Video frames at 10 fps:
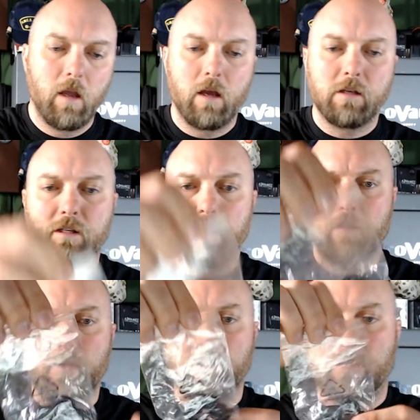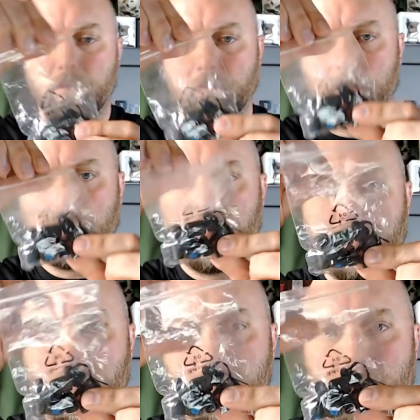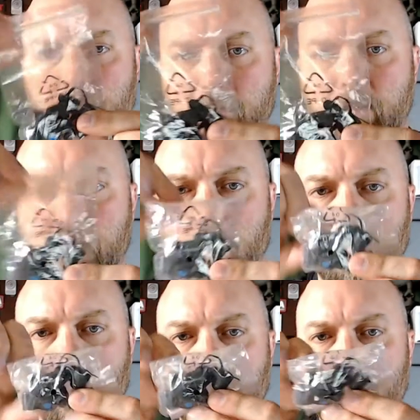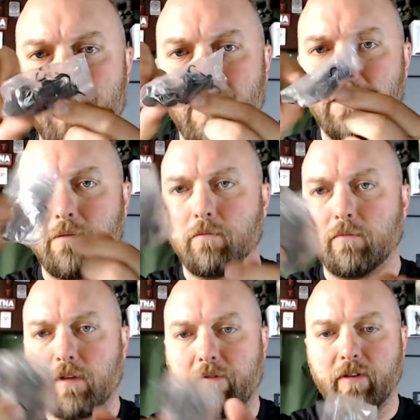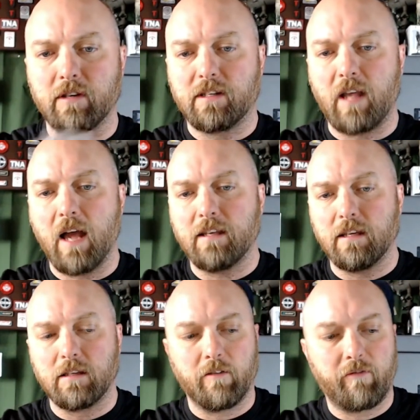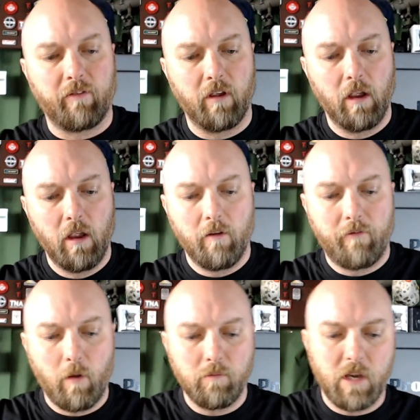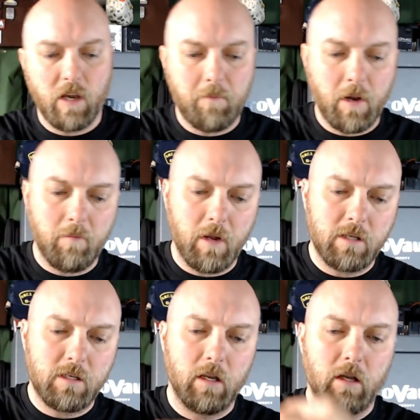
a series of earbuds, silicone earbuds in different sizes of foam tip earbuds,